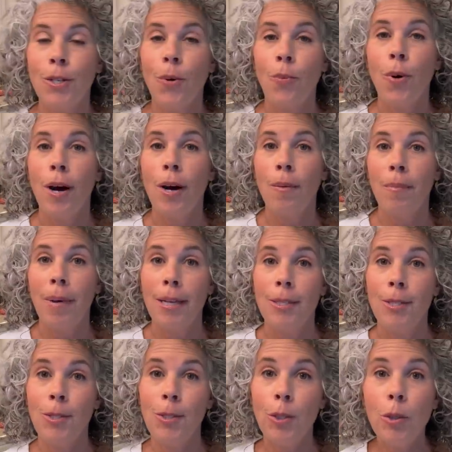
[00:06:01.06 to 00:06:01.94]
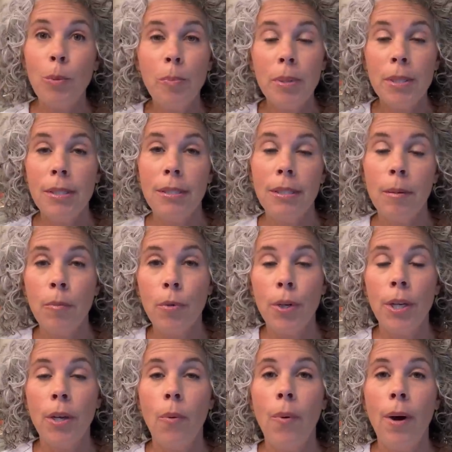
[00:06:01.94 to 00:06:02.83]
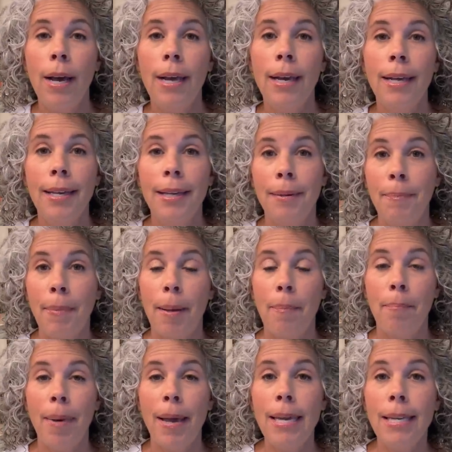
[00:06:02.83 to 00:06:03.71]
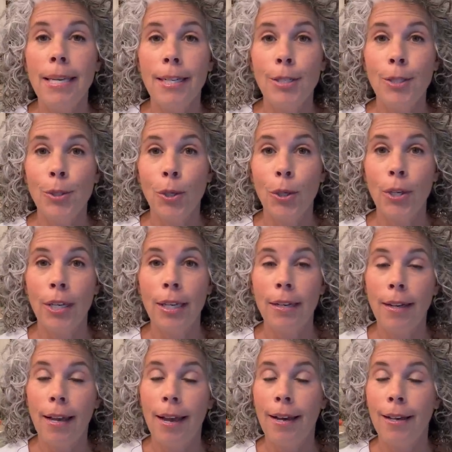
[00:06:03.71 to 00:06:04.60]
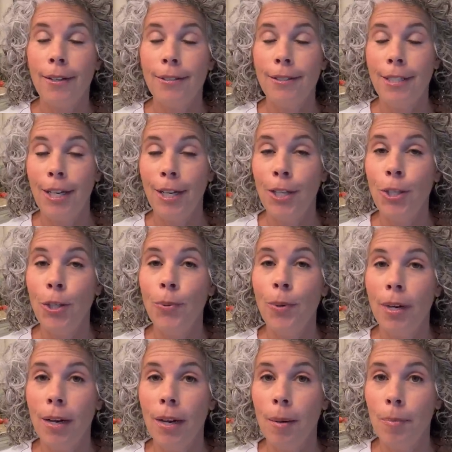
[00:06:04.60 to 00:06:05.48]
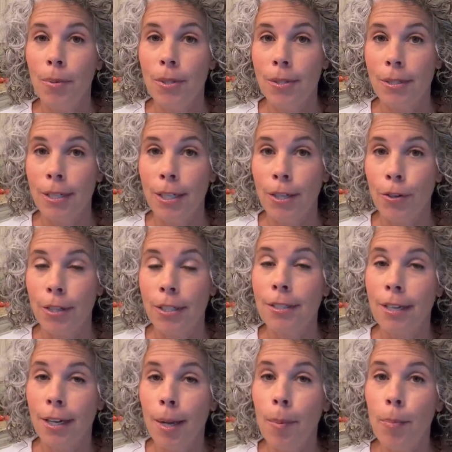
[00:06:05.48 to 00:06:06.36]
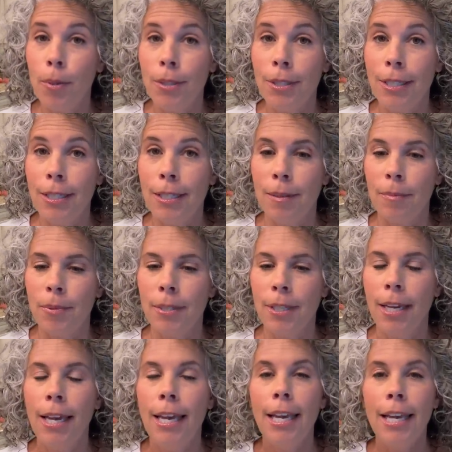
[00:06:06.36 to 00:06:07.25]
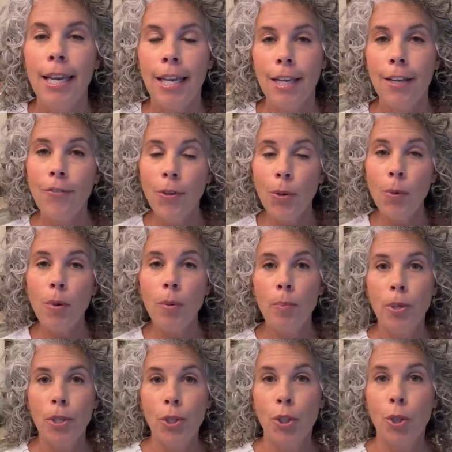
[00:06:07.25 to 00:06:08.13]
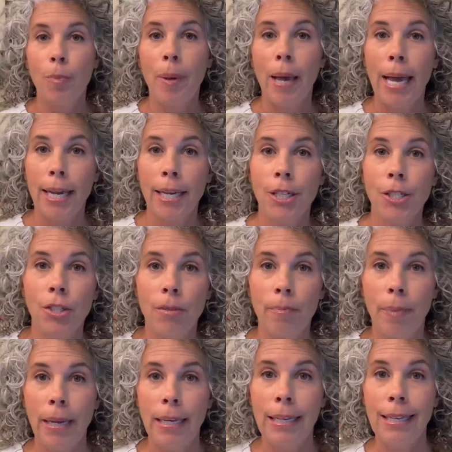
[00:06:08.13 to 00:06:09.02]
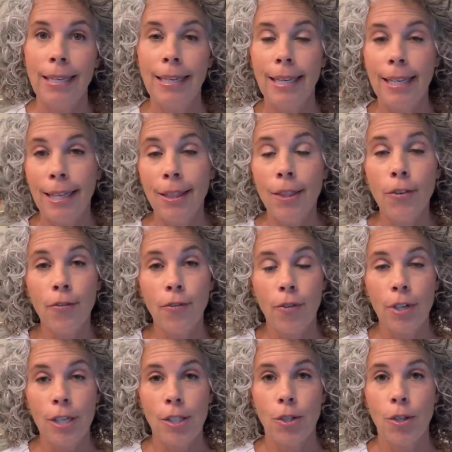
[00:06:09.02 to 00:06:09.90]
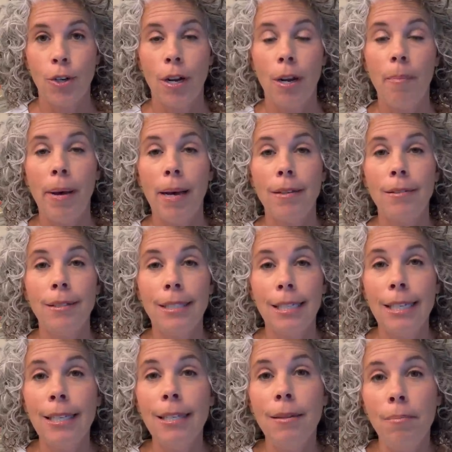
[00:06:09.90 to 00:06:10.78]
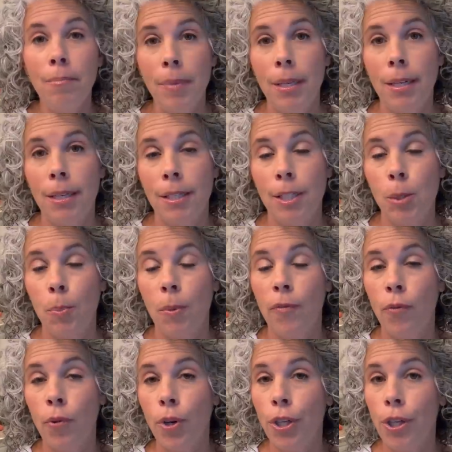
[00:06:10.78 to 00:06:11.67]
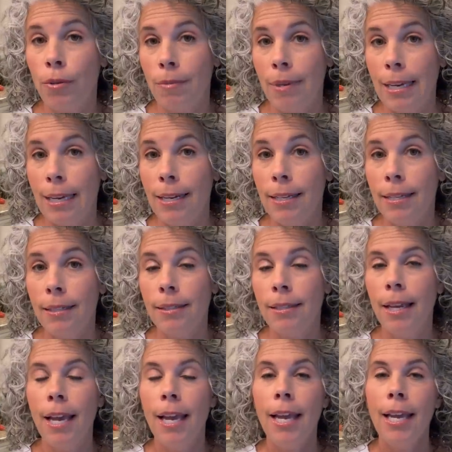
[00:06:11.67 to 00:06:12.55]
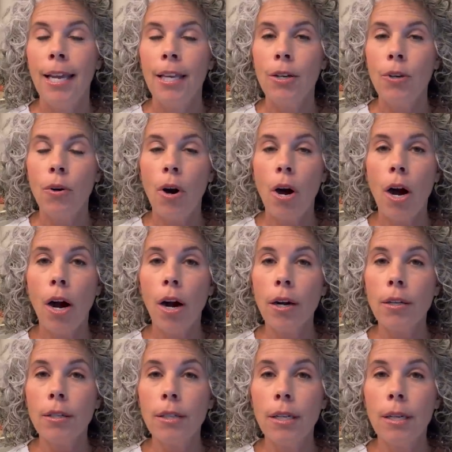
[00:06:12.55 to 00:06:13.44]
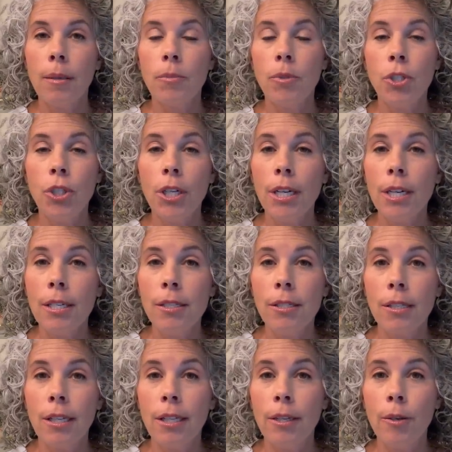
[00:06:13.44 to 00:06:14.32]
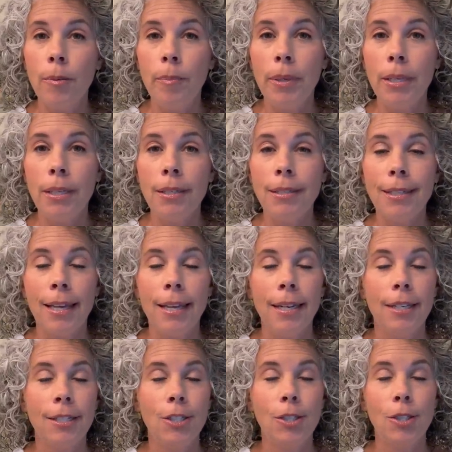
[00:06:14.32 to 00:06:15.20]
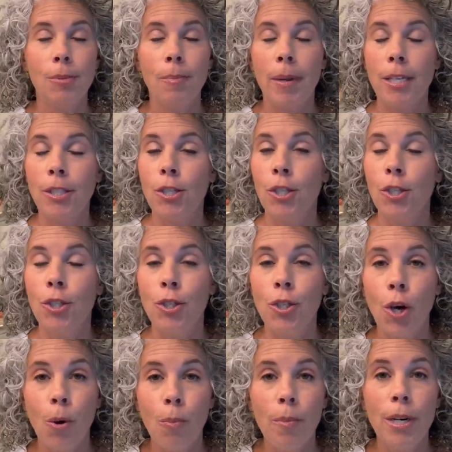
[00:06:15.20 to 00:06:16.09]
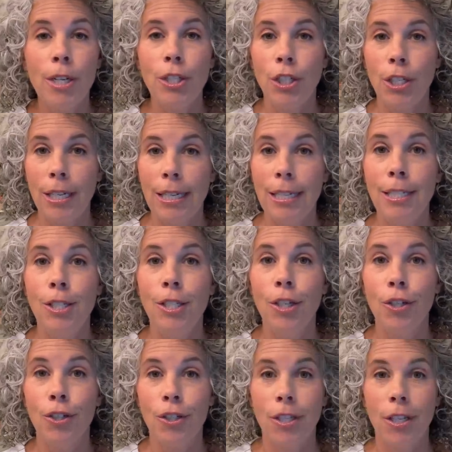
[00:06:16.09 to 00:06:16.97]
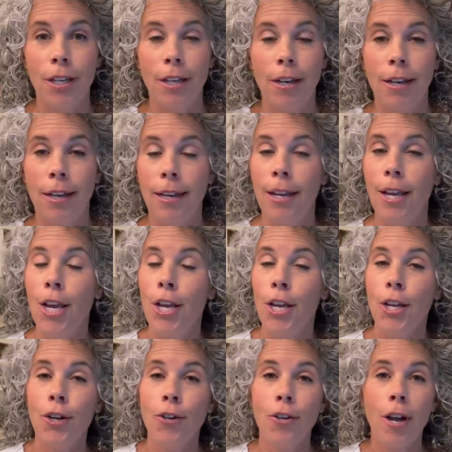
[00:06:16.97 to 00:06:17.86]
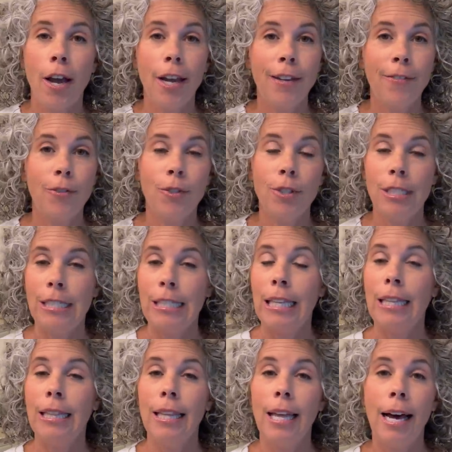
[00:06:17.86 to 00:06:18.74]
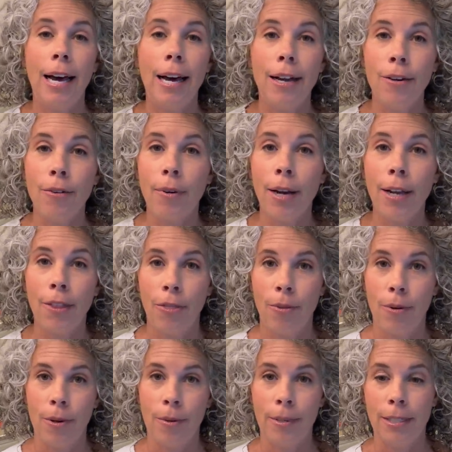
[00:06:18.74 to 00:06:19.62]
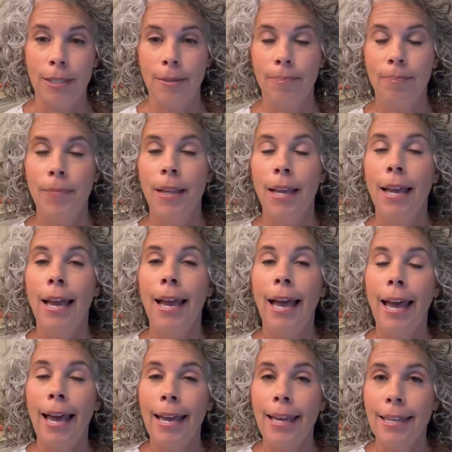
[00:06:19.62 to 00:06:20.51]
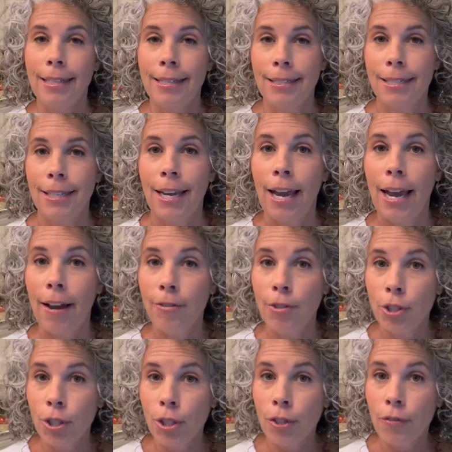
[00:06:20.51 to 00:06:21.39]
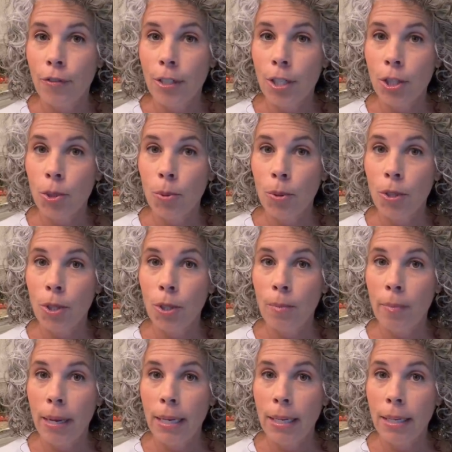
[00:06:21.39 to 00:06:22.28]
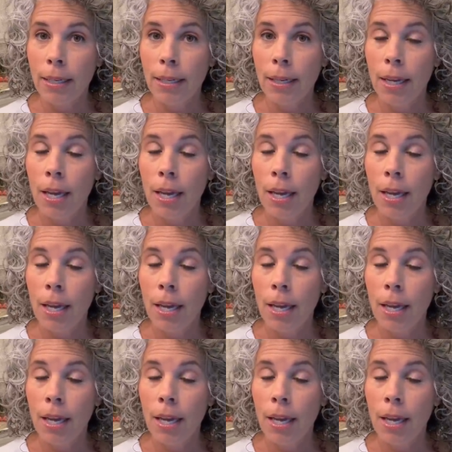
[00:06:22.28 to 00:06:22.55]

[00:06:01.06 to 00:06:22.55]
while my soup is simmering away and my bacon is cooking, I'll tell you a couple secrets, a couple tips if you will put your package of bacon in the freezer about 10 minutes before you need it, it'll harden up just a little bit and it just makes it so much easier to cut. Your knife will just glide right through it. And after you're finished with your bacon,